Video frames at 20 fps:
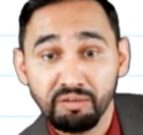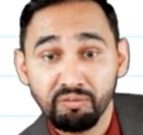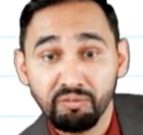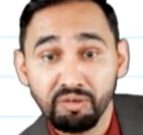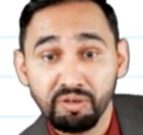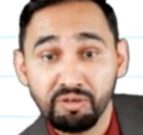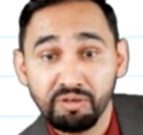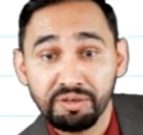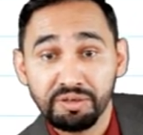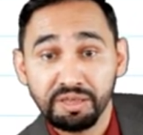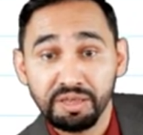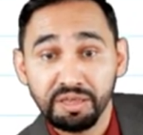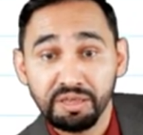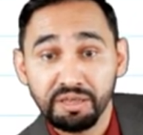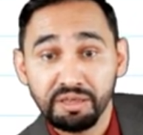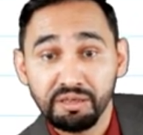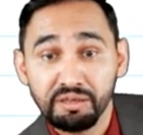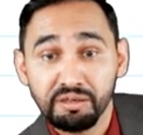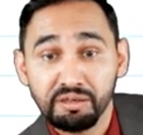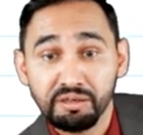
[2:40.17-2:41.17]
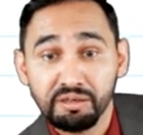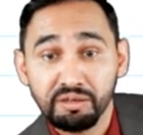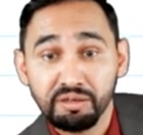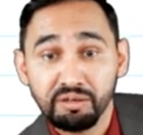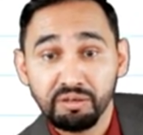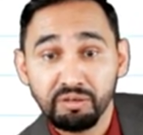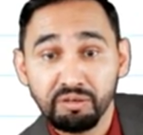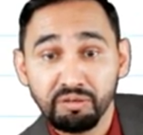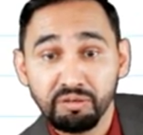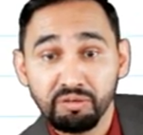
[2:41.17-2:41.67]
We will see
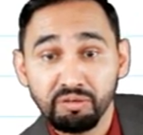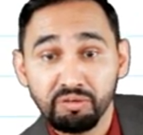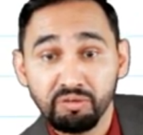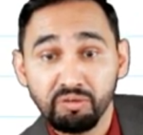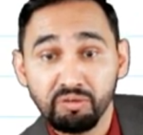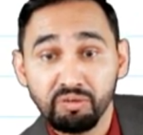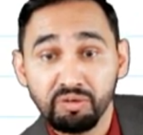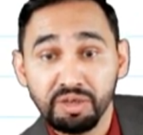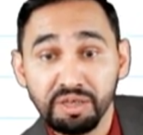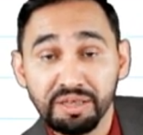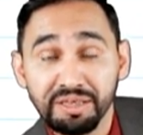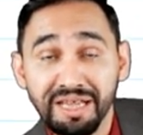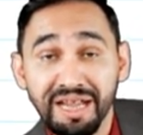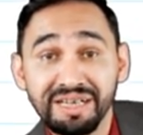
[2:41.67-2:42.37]
who is